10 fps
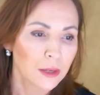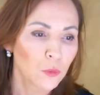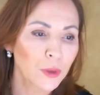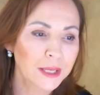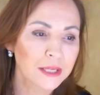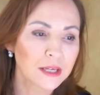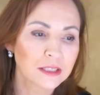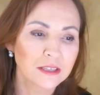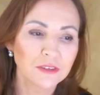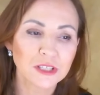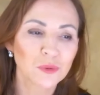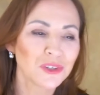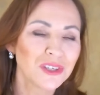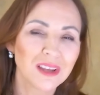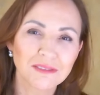Weekend activities.
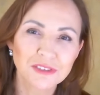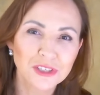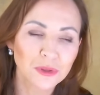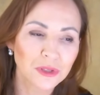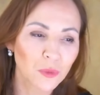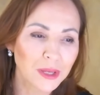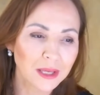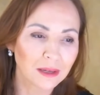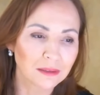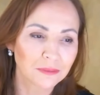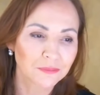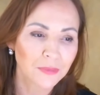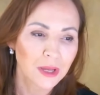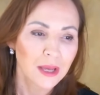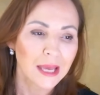What do you love to do on the weekend?
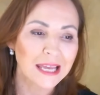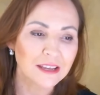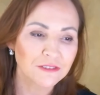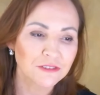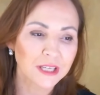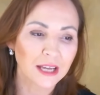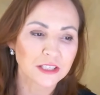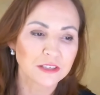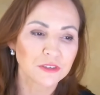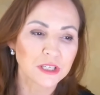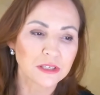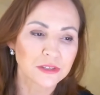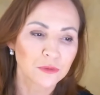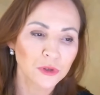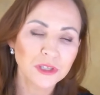Evening
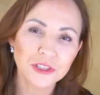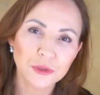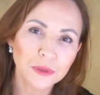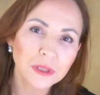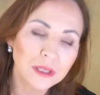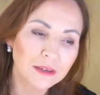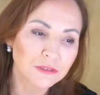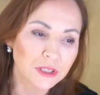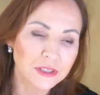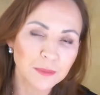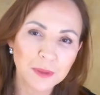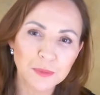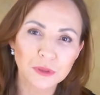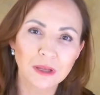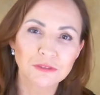activities. What do you do in the evening? Some
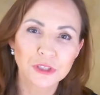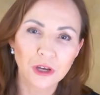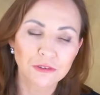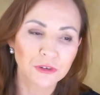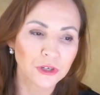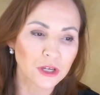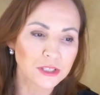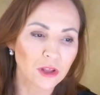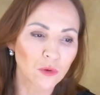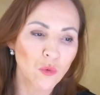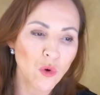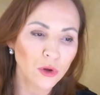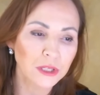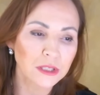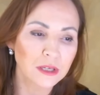people love to go for a nice long
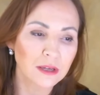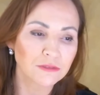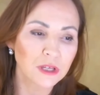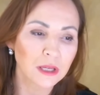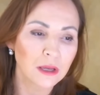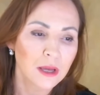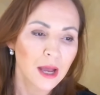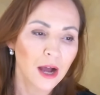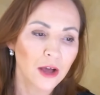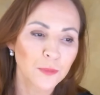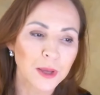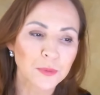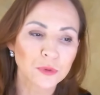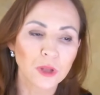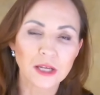walk in the evening. Other
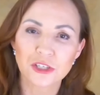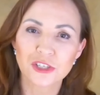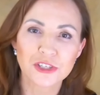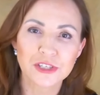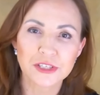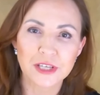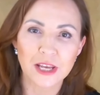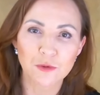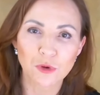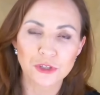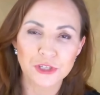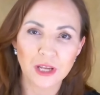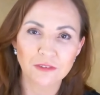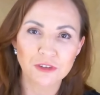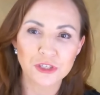people like to just sit down and watch
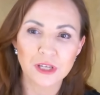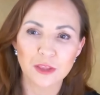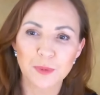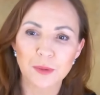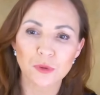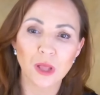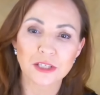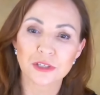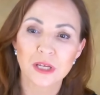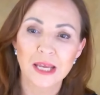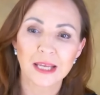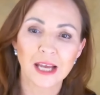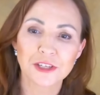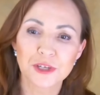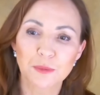television. Other people like to
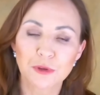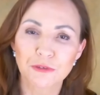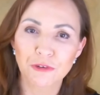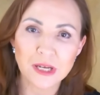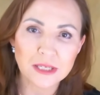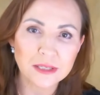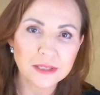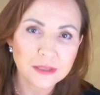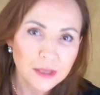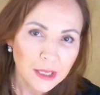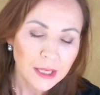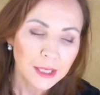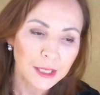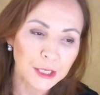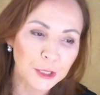catch up with friends.
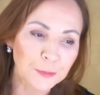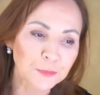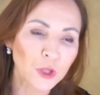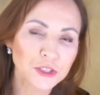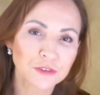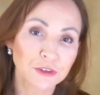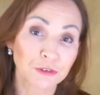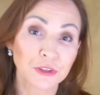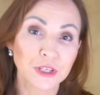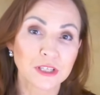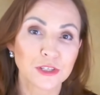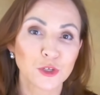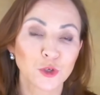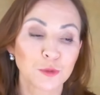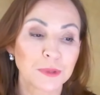Lots of different things that
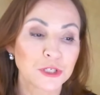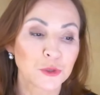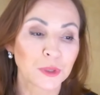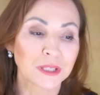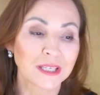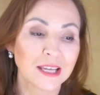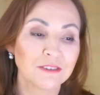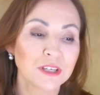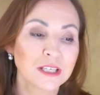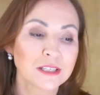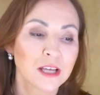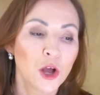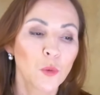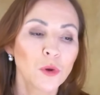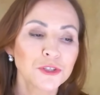you could be doing in the evenings.
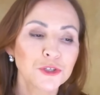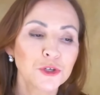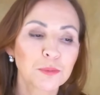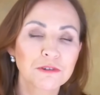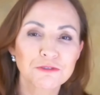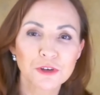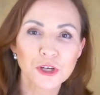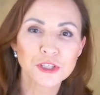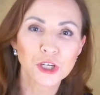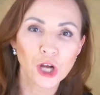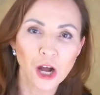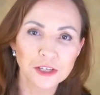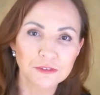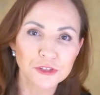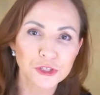What's your preferred
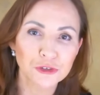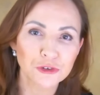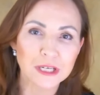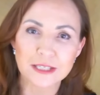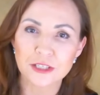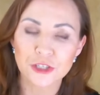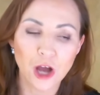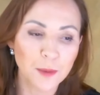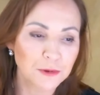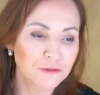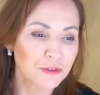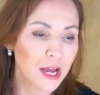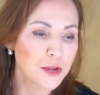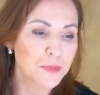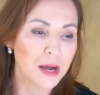kind of street, type of
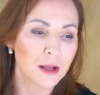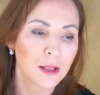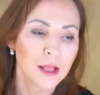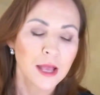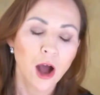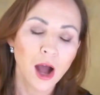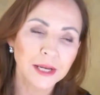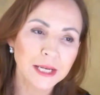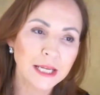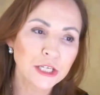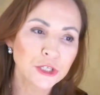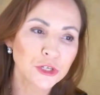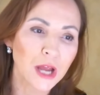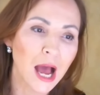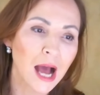neighbour? I need you
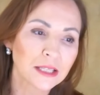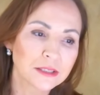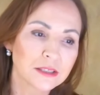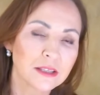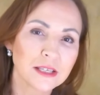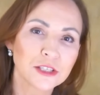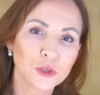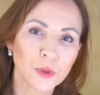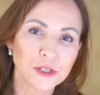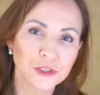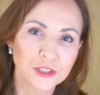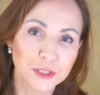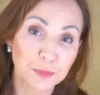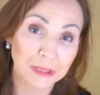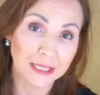to answer these
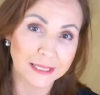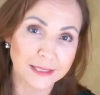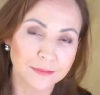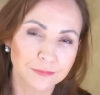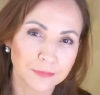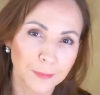questions, please.